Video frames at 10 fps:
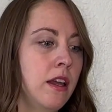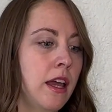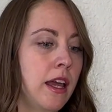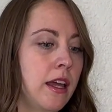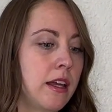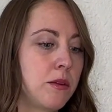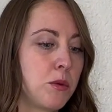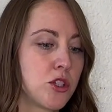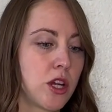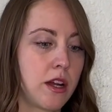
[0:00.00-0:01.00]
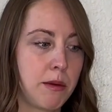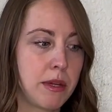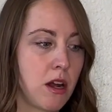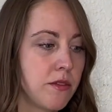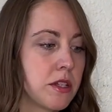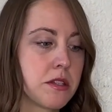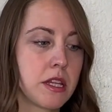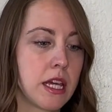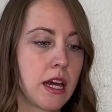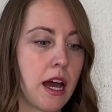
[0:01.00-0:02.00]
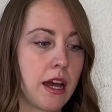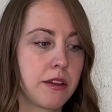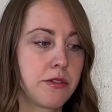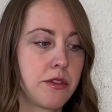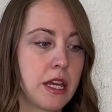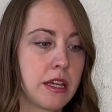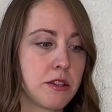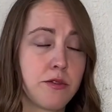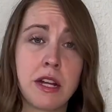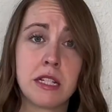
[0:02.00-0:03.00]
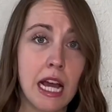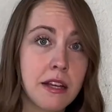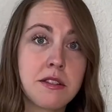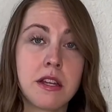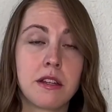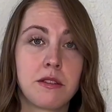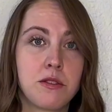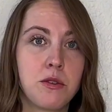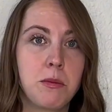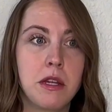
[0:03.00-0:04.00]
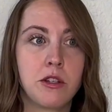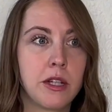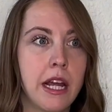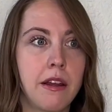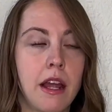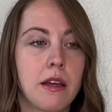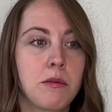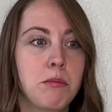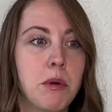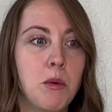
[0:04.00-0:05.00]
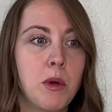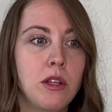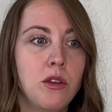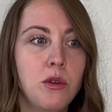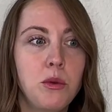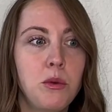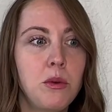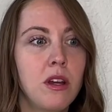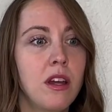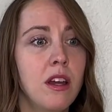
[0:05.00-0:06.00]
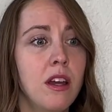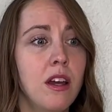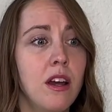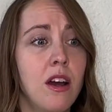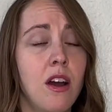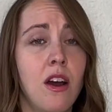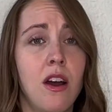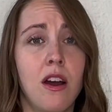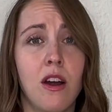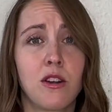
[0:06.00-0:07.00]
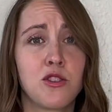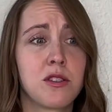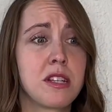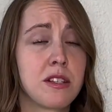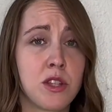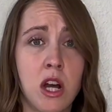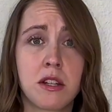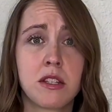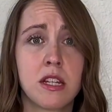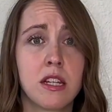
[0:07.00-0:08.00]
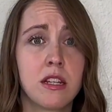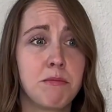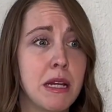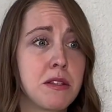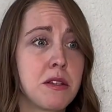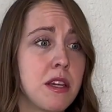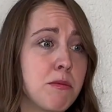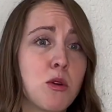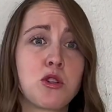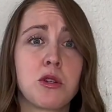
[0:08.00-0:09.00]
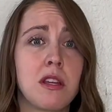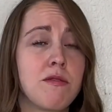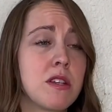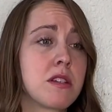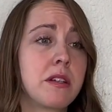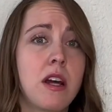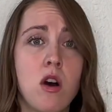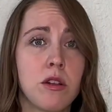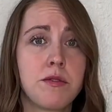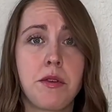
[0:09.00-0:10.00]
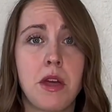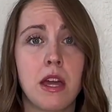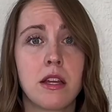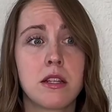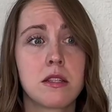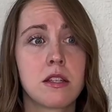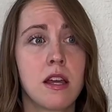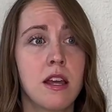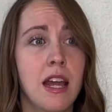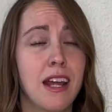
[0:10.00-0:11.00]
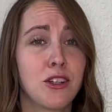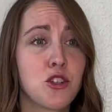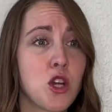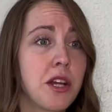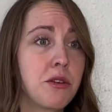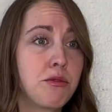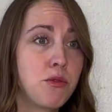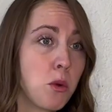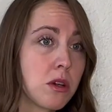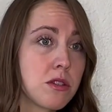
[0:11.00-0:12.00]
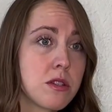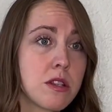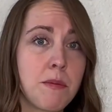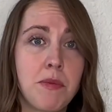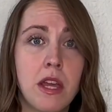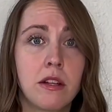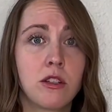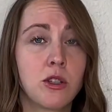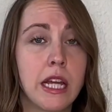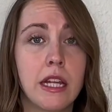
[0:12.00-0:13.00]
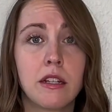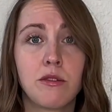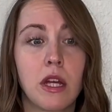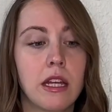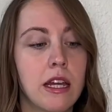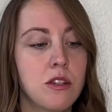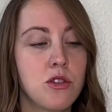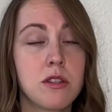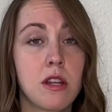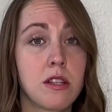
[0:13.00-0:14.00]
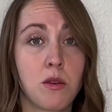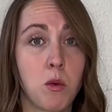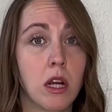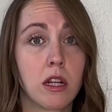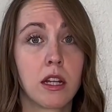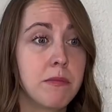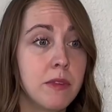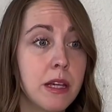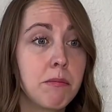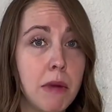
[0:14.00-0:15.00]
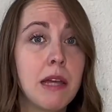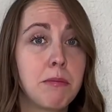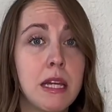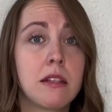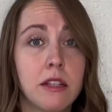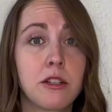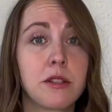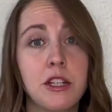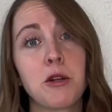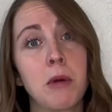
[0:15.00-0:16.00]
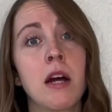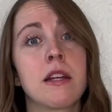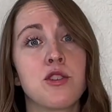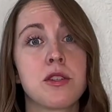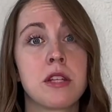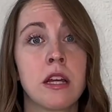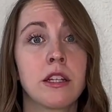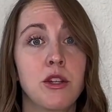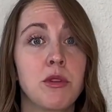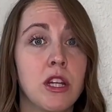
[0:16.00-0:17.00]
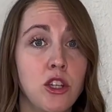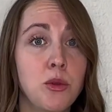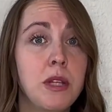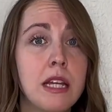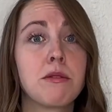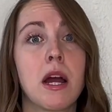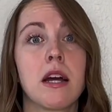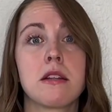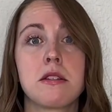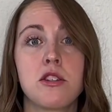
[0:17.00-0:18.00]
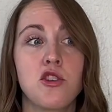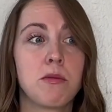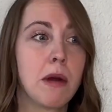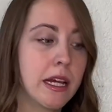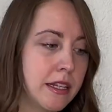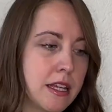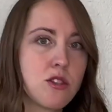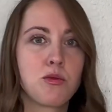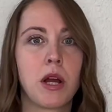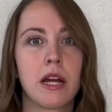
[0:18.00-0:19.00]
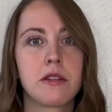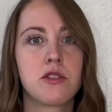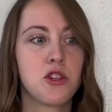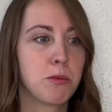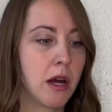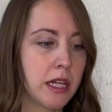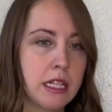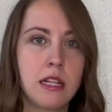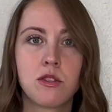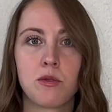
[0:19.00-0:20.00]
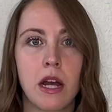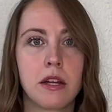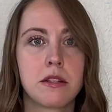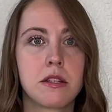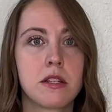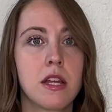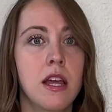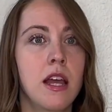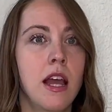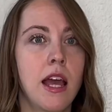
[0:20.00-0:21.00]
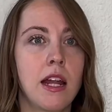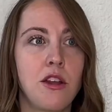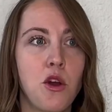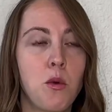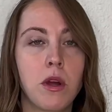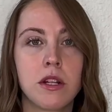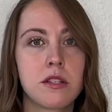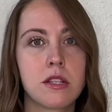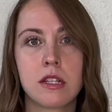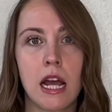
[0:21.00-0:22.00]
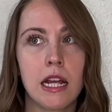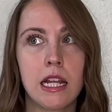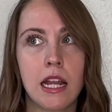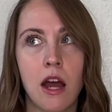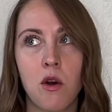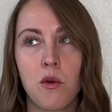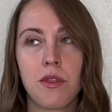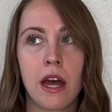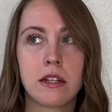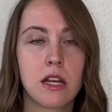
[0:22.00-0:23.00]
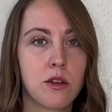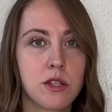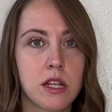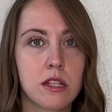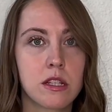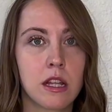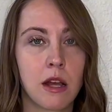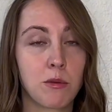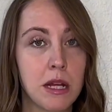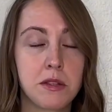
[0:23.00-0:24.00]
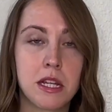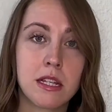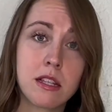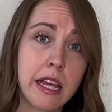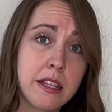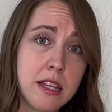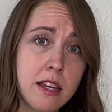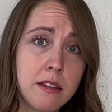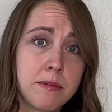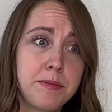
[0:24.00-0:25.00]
and which, I mean, obviously I think is fantastic to be creating, but when you are just exhausted mentally, emotionally, physically, all of the things, and you're trying to force something creative, like it just doesn't work. It might be literally your body just telling you that you need rest. Your mind needs rest. Your body needs rest. And I know we're in a society now that tells us that resting is lazy,